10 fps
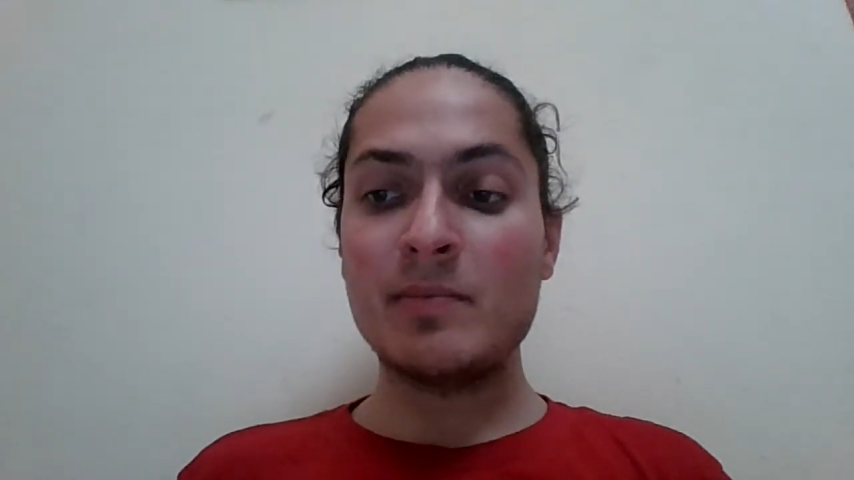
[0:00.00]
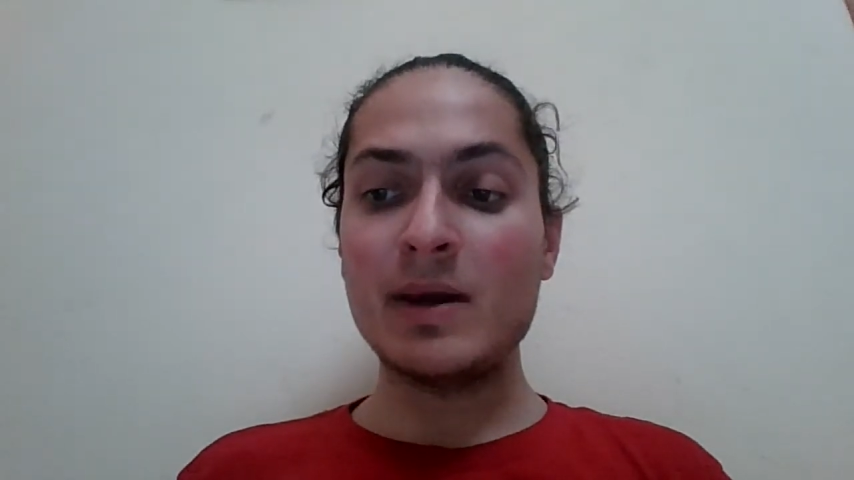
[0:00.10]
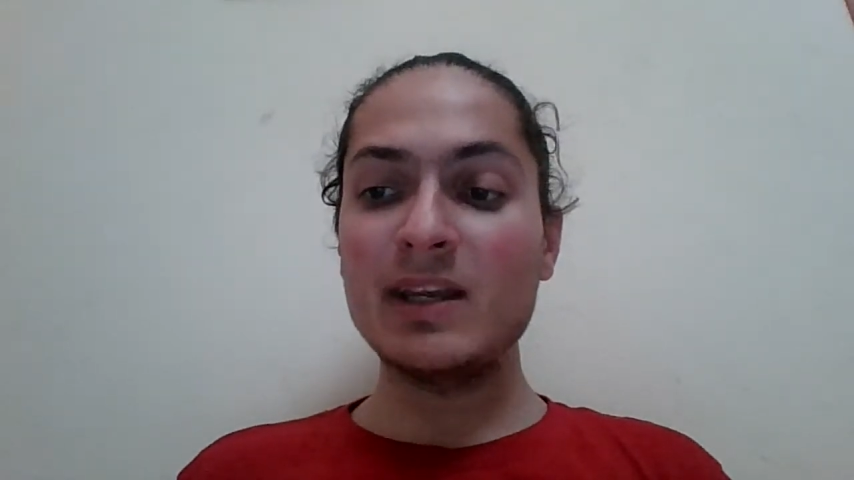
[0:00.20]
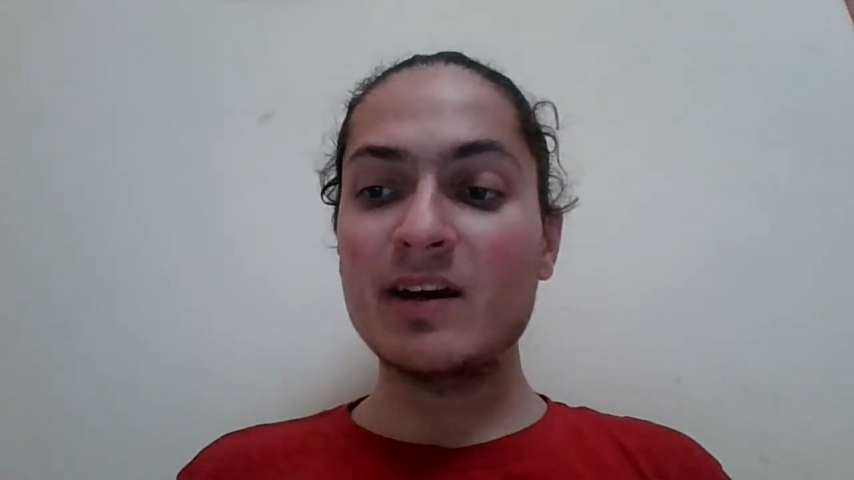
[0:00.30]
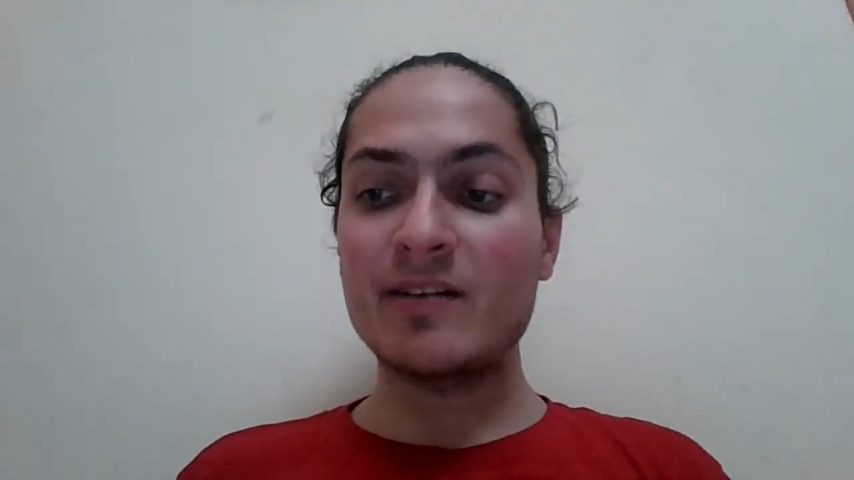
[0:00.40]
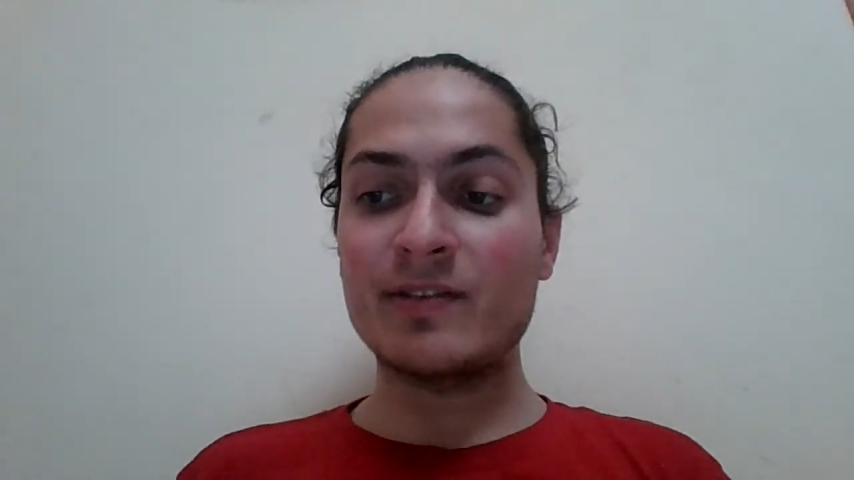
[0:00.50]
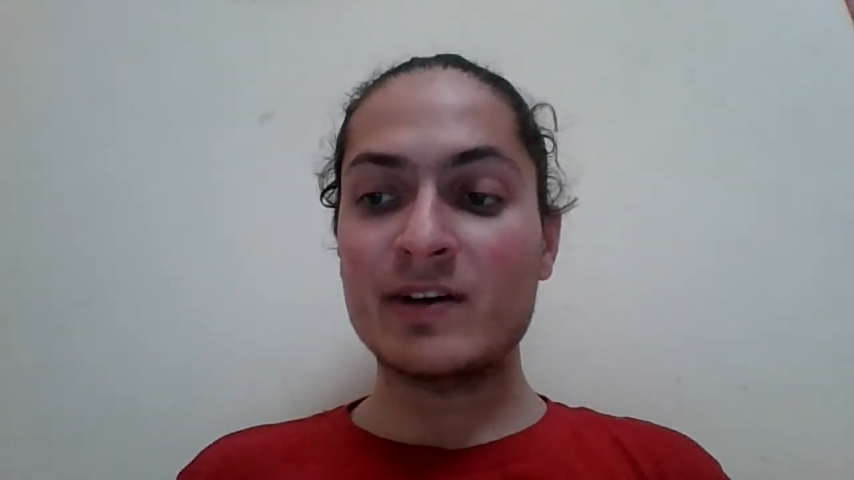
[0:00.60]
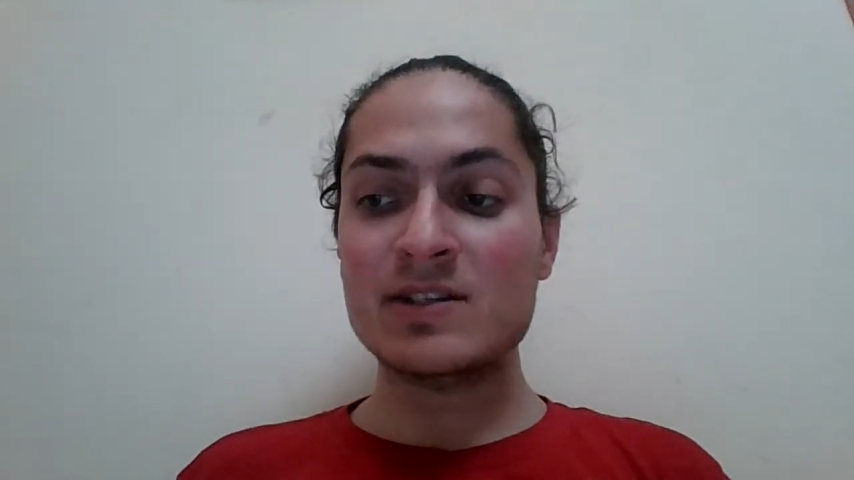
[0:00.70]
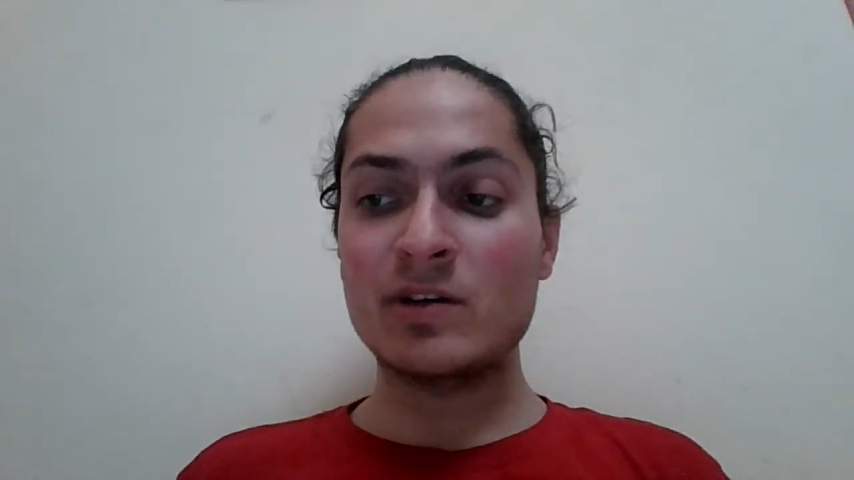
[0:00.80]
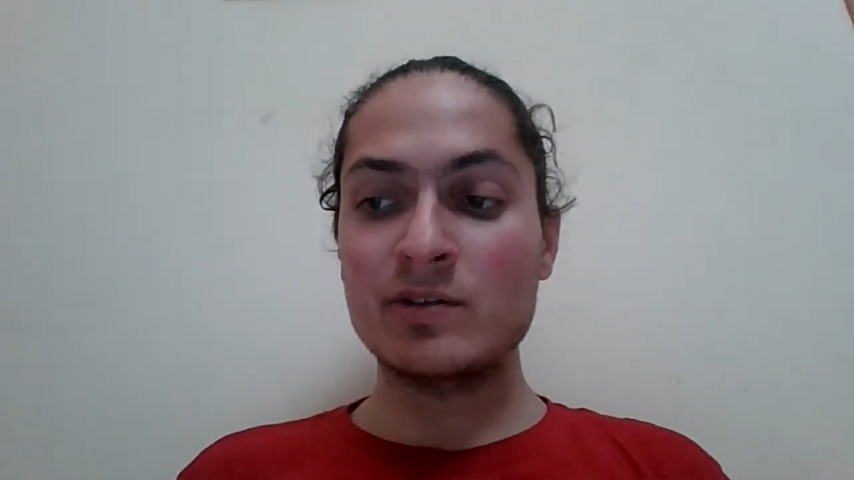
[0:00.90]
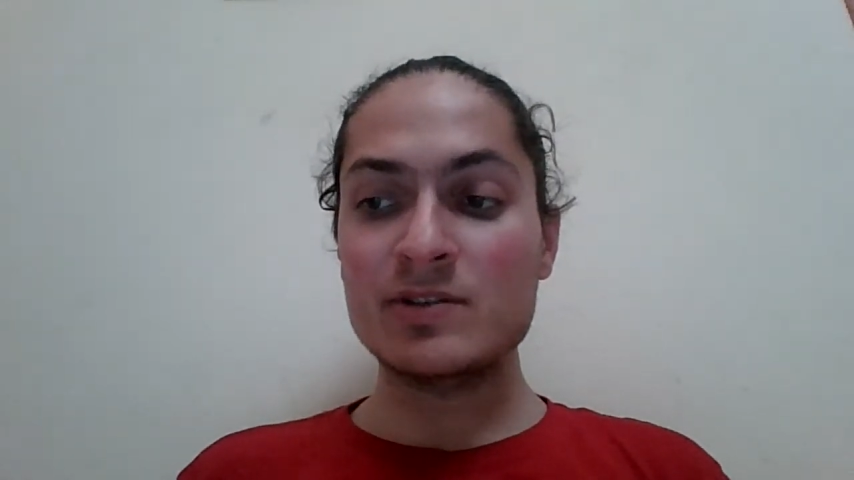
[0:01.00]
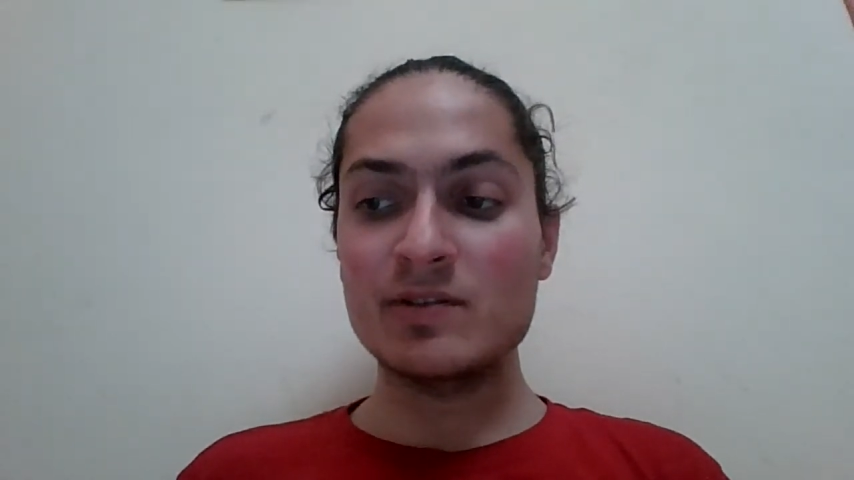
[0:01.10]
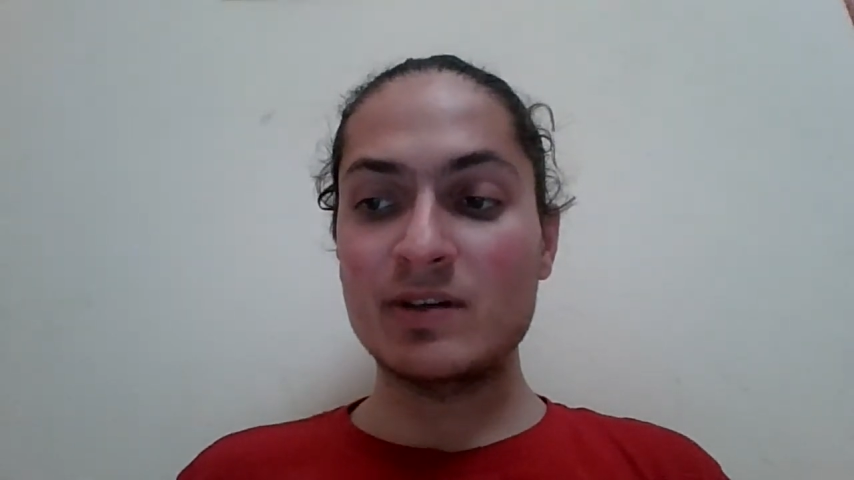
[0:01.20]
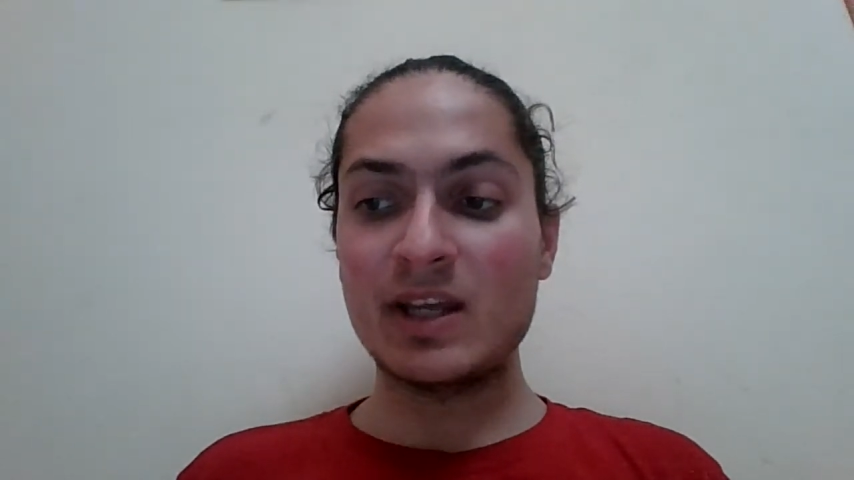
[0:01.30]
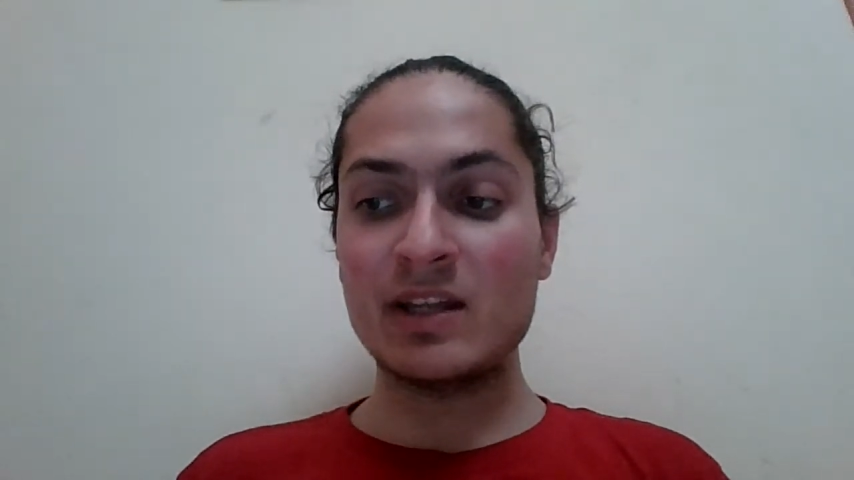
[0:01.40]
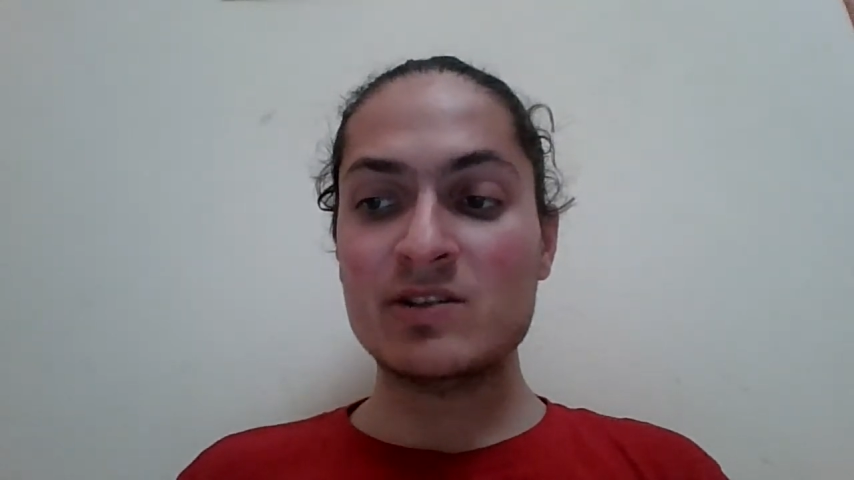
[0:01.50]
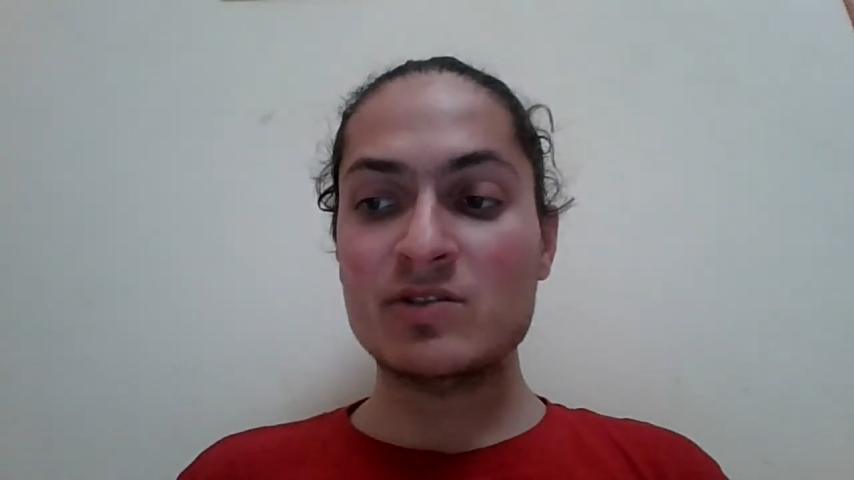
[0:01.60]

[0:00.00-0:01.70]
many of us also need